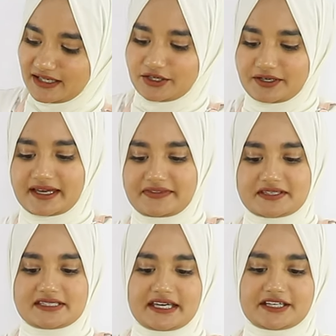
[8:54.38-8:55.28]
a look at the
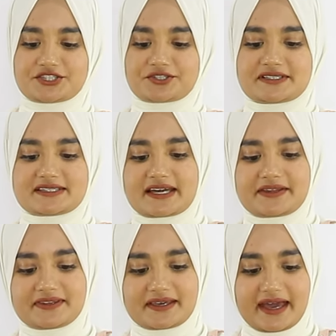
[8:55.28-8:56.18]
texture
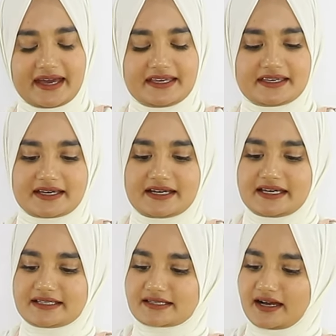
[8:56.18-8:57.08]
inside the cake,
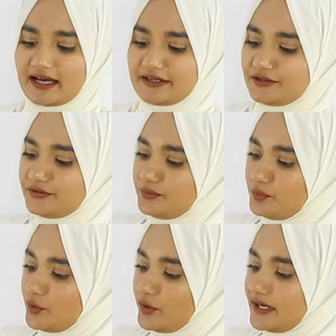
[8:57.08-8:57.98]
it's kind of
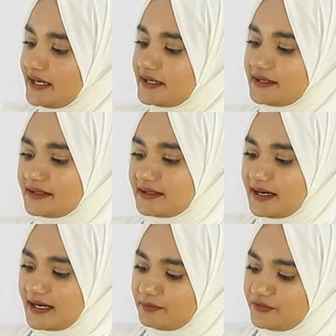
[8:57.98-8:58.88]
more like a
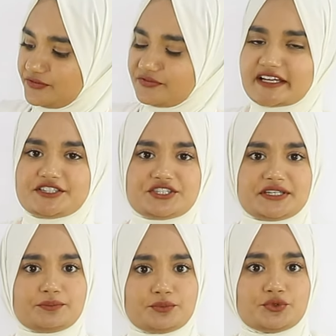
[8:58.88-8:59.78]

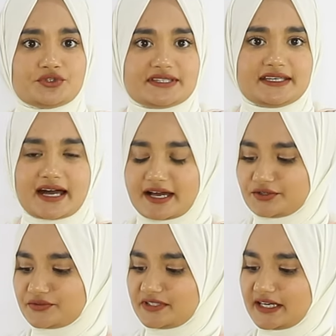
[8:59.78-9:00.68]
fudgy, moussey
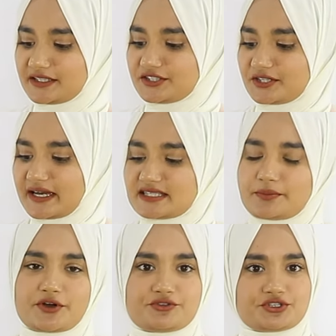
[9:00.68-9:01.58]
kind of texture as
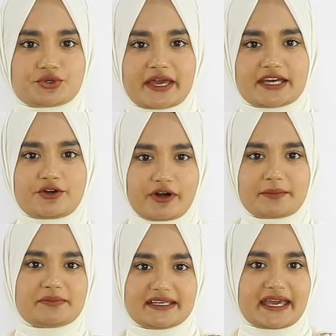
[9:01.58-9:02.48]
opposed to a crumbly,